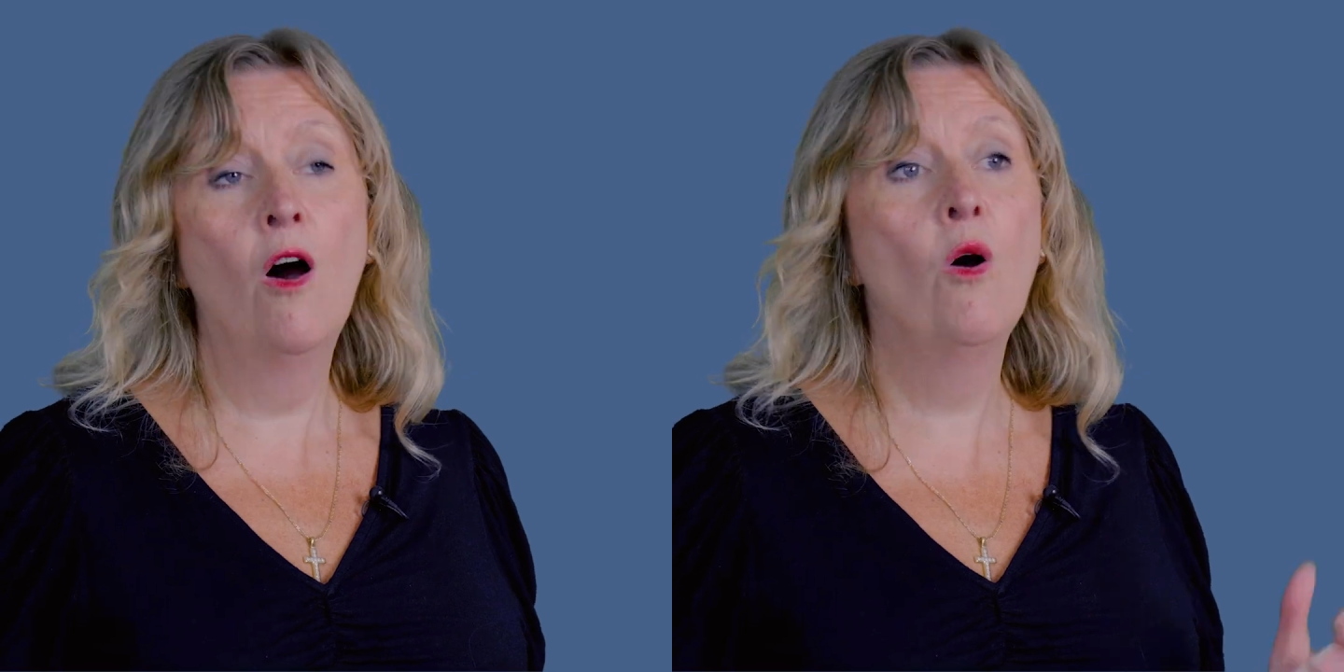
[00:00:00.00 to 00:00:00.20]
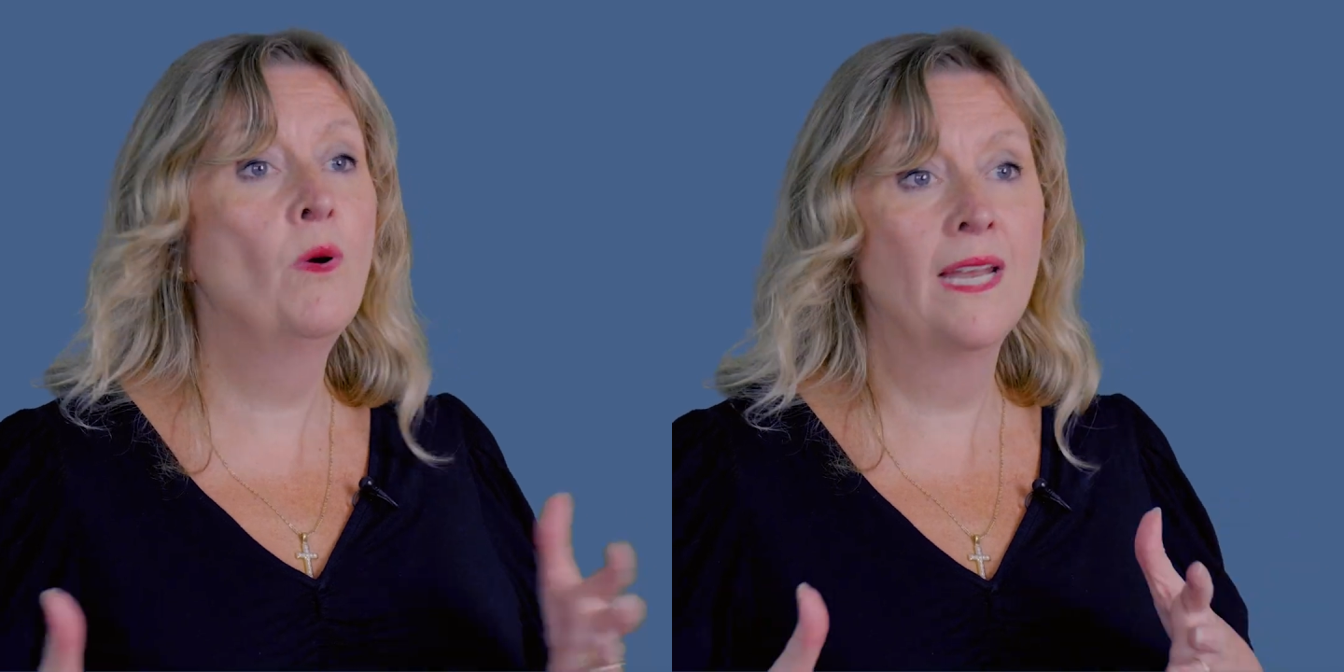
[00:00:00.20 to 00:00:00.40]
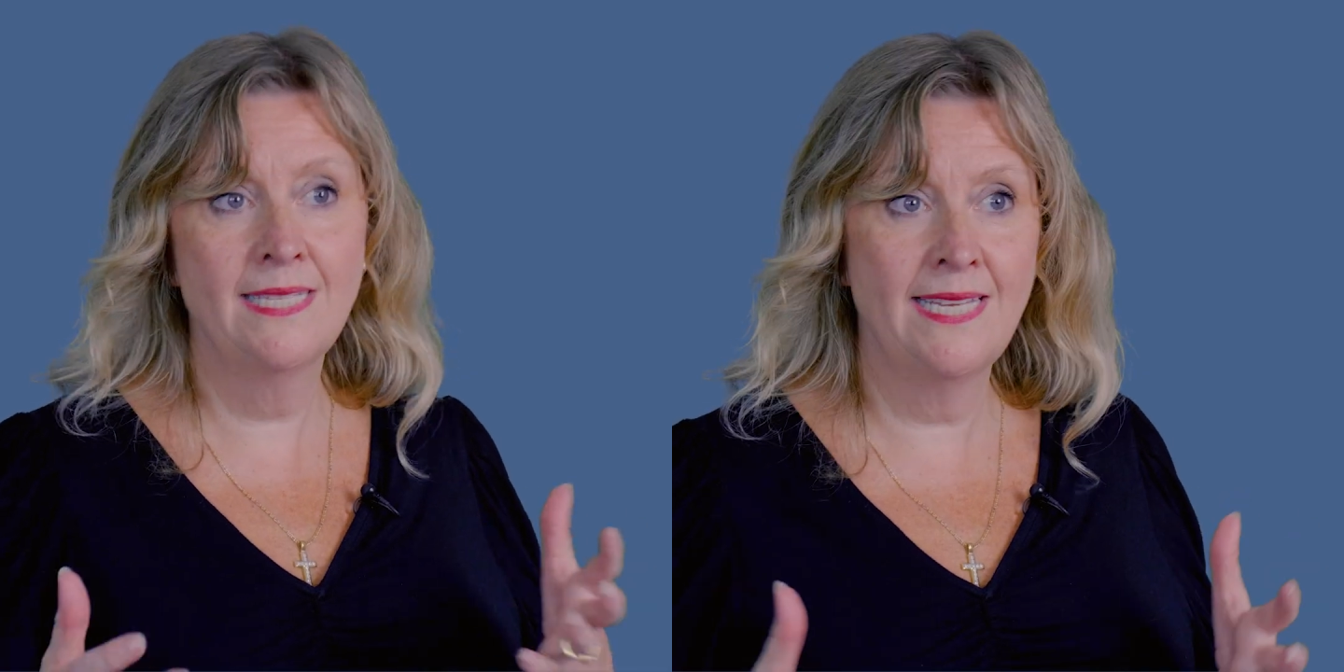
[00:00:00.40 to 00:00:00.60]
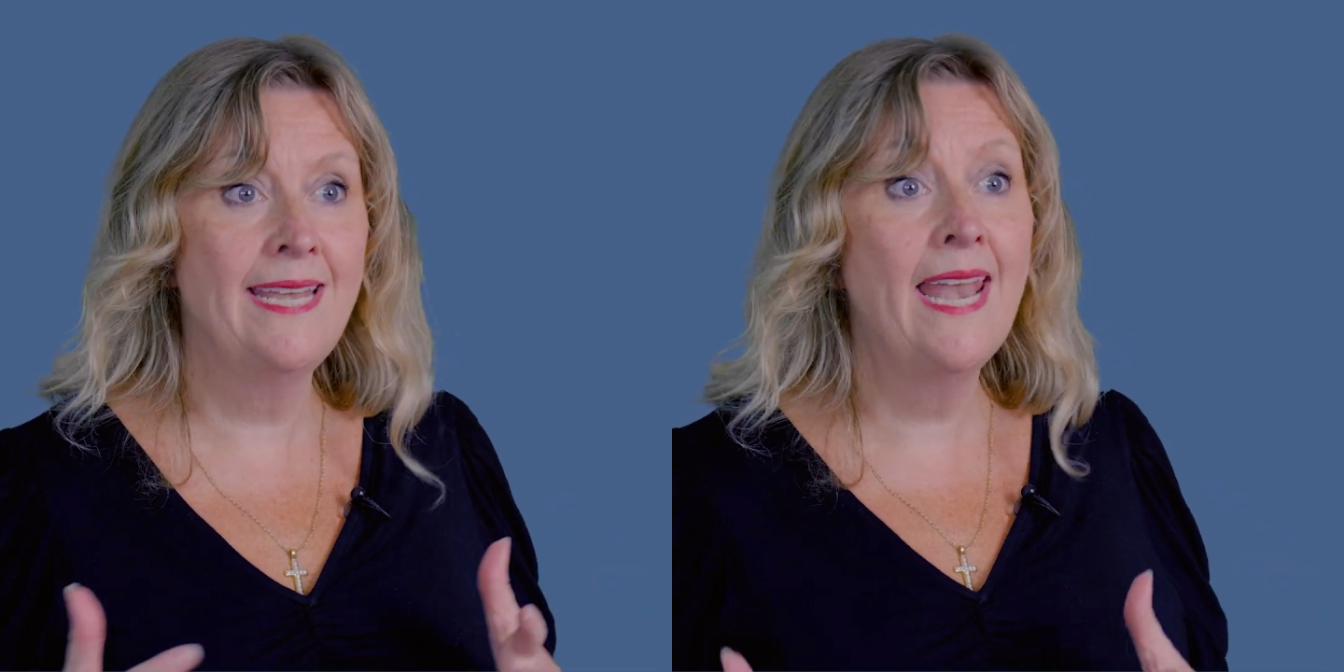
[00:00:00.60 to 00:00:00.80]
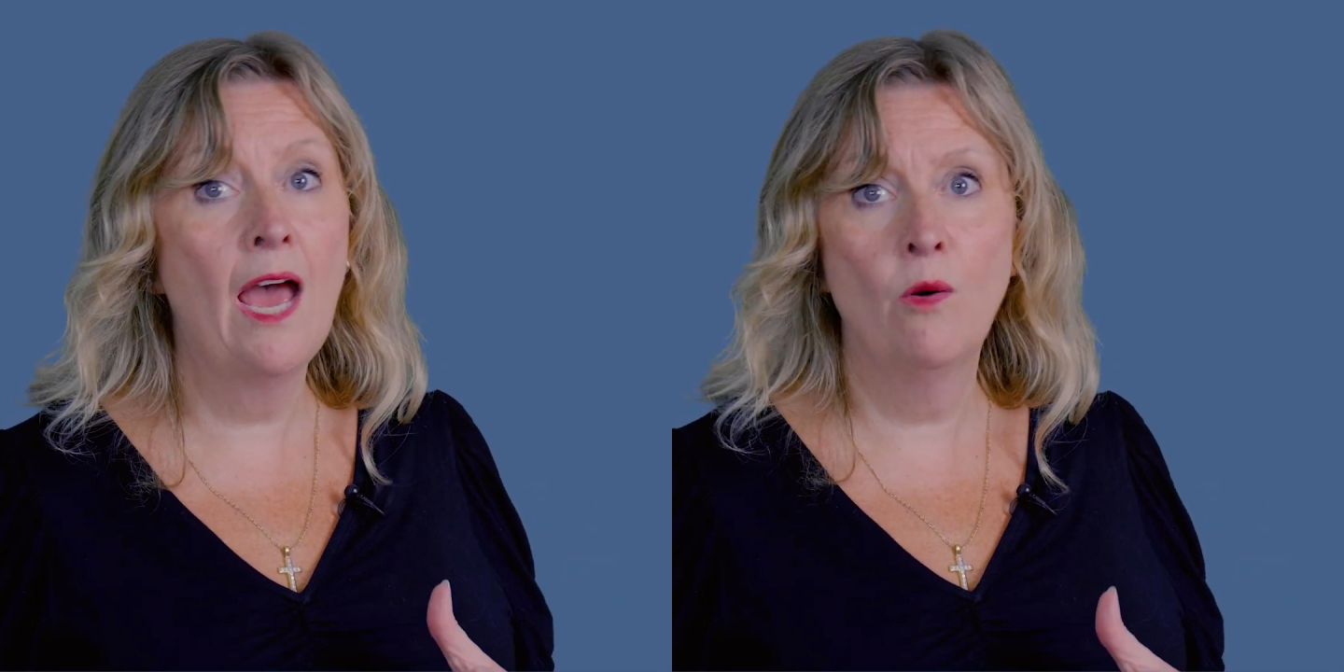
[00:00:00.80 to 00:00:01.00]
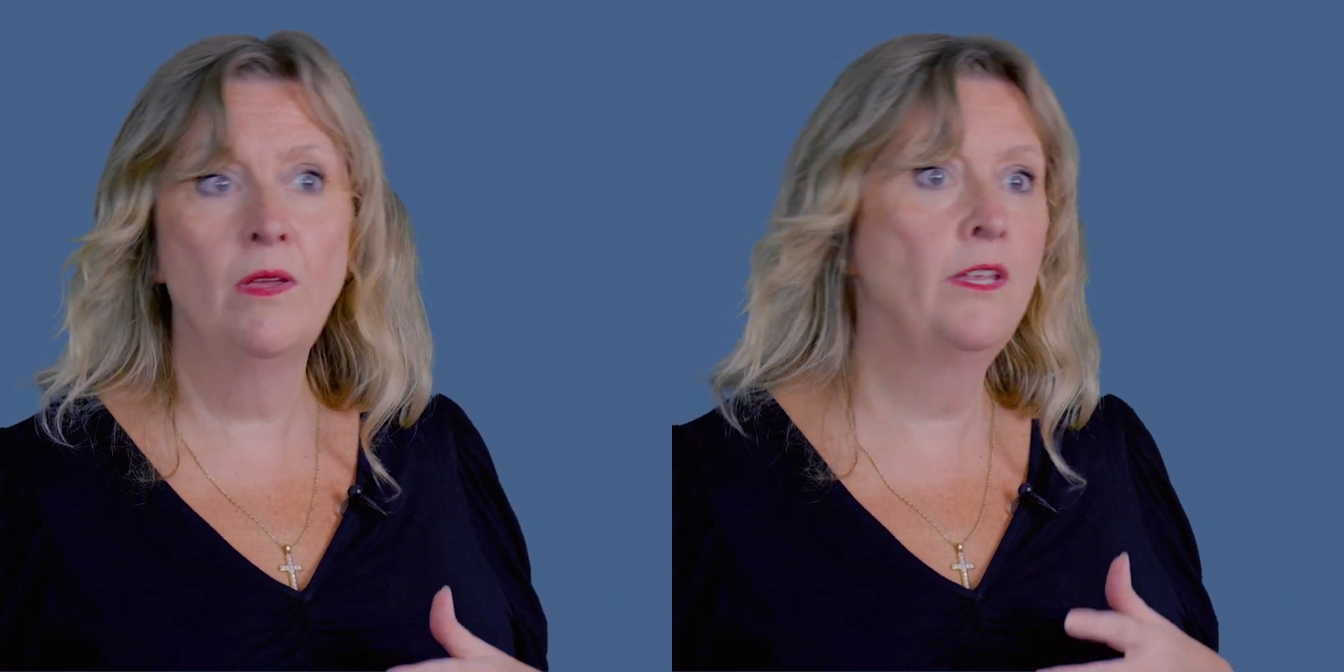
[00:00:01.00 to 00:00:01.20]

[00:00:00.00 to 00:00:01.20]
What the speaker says: or when I say now,